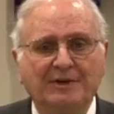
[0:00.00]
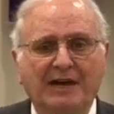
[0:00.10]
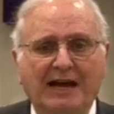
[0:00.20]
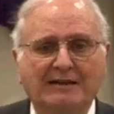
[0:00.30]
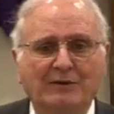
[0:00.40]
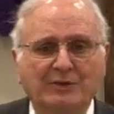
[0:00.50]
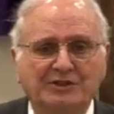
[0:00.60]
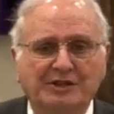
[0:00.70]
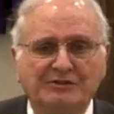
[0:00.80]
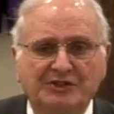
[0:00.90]
tonight that
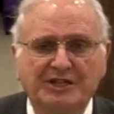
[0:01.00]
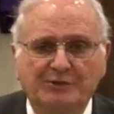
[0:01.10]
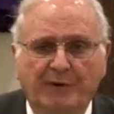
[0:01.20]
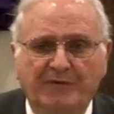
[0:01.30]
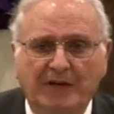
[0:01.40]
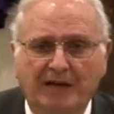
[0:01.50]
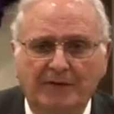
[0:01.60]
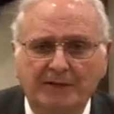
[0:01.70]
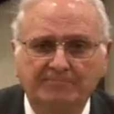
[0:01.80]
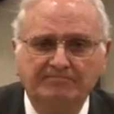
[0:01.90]
wish their sins were
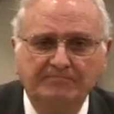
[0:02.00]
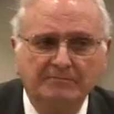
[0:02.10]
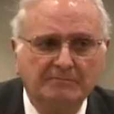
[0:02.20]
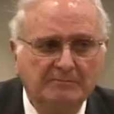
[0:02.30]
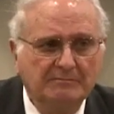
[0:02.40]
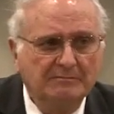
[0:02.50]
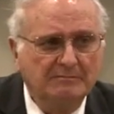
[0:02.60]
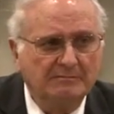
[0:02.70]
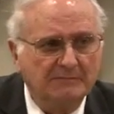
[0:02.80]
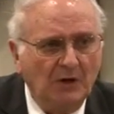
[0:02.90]
forgiven.
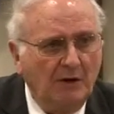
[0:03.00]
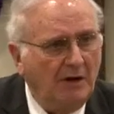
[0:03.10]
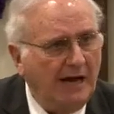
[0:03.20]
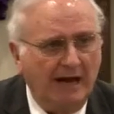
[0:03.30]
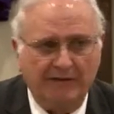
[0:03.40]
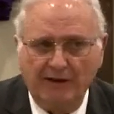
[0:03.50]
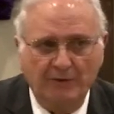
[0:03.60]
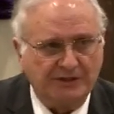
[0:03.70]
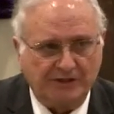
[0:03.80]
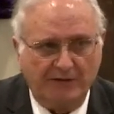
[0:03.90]
Oh, how they
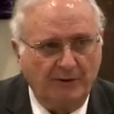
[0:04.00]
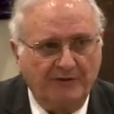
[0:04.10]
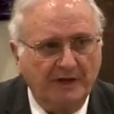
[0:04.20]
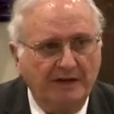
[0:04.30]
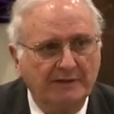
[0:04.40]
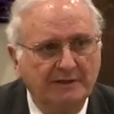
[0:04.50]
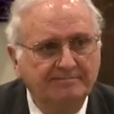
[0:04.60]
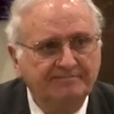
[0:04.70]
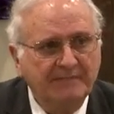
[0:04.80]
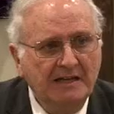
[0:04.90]
wish they were forgiven.
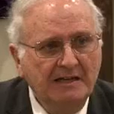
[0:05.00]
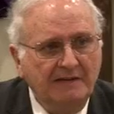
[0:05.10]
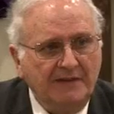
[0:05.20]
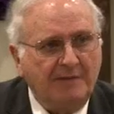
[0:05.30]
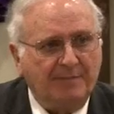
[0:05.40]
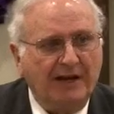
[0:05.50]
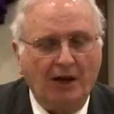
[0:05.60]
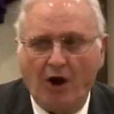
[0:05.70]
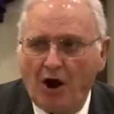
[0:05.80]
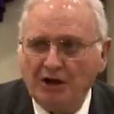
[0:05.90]
They would pay
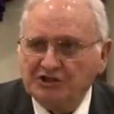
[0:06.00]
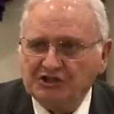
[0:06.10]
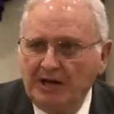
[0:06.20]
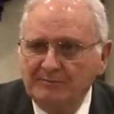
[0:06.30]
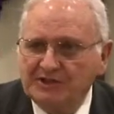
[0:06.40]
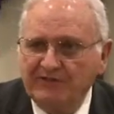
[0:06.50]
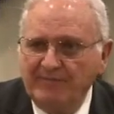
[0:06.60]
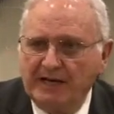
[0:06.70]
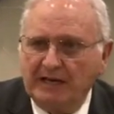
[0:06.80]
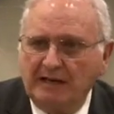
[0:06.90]
large sums of
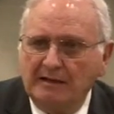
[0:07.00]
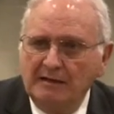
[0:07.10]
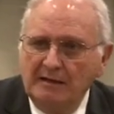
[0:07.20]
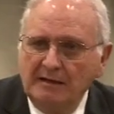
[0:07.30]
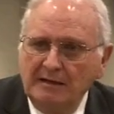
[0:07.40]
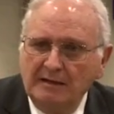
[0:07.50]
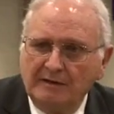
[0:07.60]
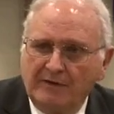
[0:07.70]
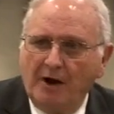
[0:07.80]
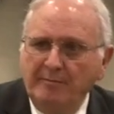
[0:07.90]
money.
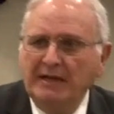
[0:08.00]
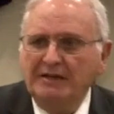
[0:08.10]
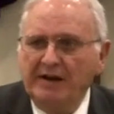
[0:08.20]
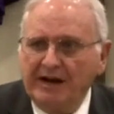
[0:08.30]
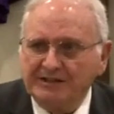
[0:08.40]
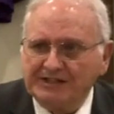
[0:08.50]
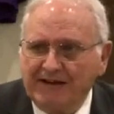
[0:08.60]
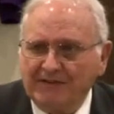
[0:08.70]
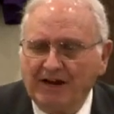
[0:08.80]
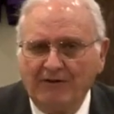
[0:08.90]
There are millionaires
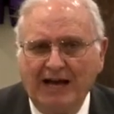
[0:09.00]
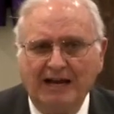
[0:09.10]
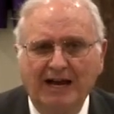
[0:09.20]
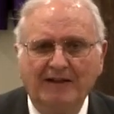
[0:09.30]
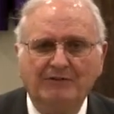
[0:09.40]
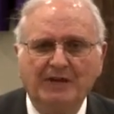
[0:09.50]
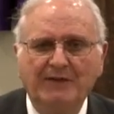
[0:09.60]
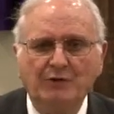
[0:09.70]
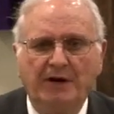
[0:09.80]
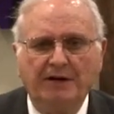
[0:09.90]
out there right now that would
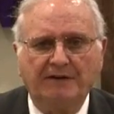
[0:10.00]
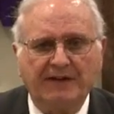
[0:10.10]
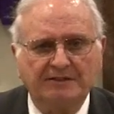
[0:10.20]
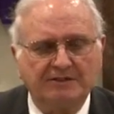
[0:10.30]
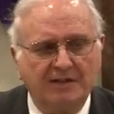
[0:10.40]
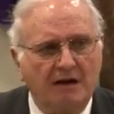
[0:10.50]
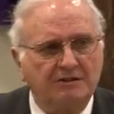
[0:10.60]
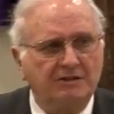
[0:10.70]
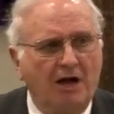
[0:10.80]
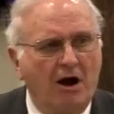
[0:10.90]
give you
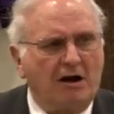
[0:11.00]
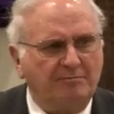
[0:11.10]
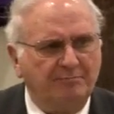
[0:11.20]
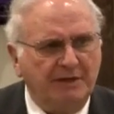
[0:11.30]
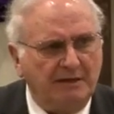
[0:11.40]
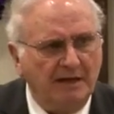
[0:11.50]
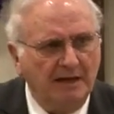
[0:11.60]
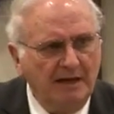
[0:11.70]
$100,000 in a heartbeat